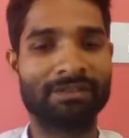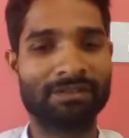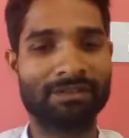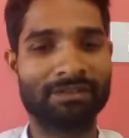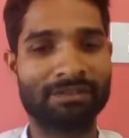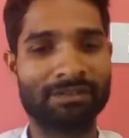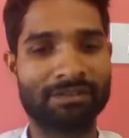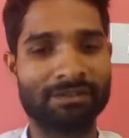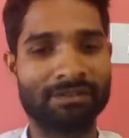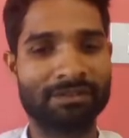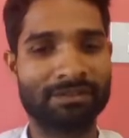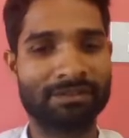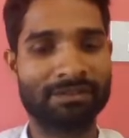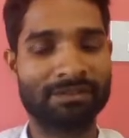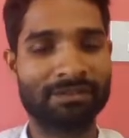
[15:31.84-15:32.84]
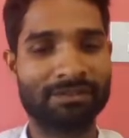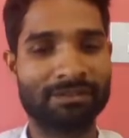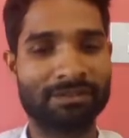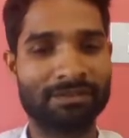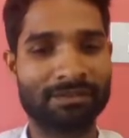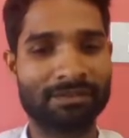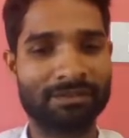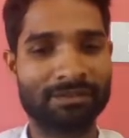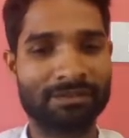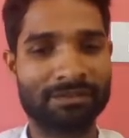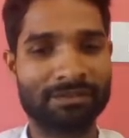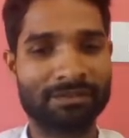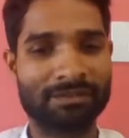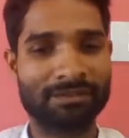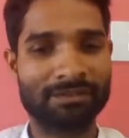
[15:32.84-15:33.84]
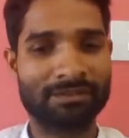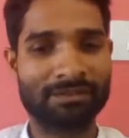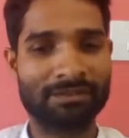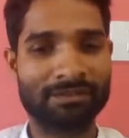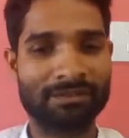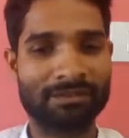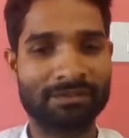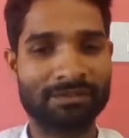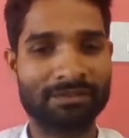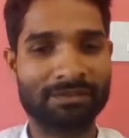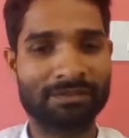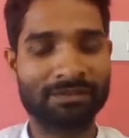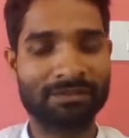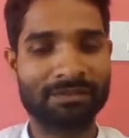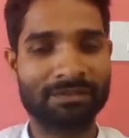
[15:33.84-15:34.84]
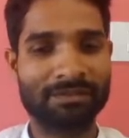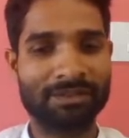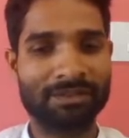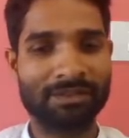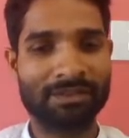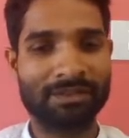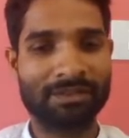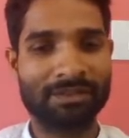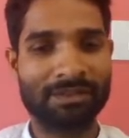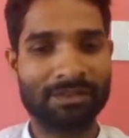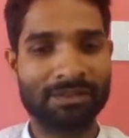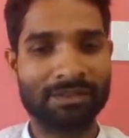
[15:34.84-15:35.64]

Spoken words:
[no speech]